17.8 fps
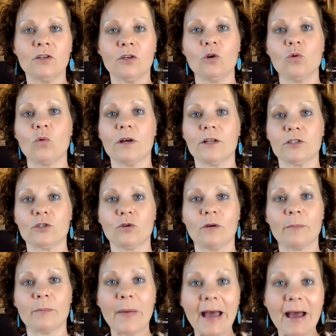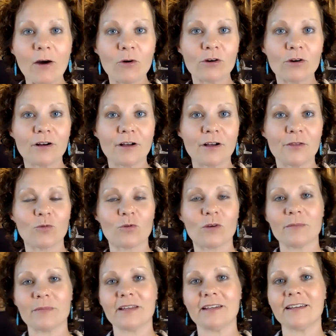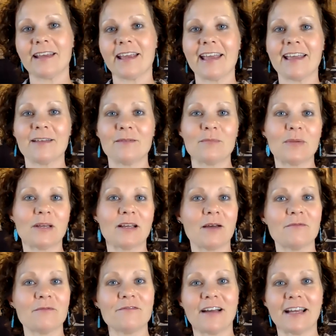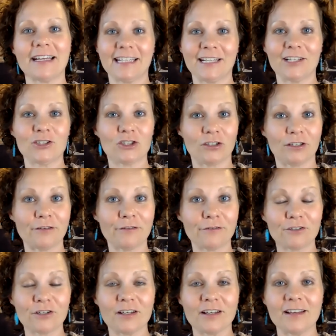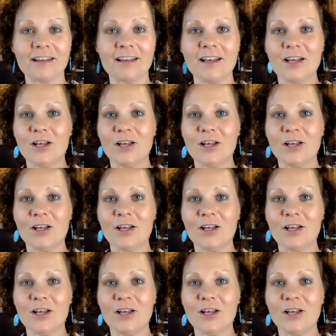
who want to empower other women and become financially free.